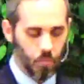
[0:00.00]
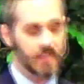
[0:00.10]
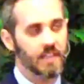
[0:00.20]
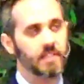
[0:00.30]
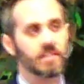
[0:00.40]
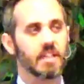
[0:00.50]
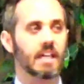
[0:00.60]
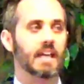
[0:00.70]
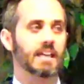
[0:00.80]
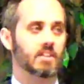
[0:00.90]
We live in
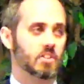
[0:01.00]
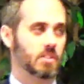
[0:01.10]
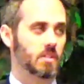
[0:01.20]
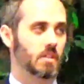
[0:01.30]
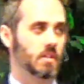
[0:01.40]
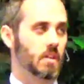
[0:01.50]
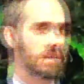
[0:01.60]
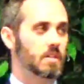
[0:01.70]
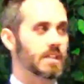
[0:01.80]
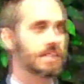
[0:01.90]
an age
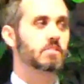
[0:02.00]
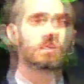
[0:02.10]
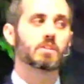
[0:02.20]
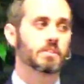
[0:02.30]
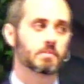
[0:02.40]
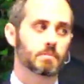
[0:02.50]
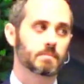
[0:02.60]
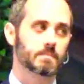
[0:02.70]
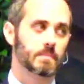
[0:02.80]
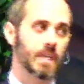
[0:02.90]
that exalts,
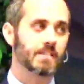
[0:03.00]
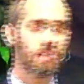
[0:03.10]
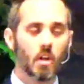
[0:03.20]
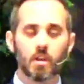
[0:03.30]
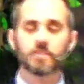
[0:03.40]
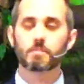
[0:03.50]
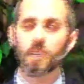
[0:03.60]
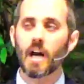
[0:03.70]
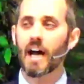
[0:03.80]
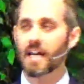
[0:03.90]
exalts
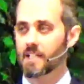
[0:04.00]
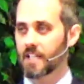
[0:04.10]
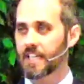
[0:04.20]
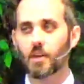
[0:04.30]
pride.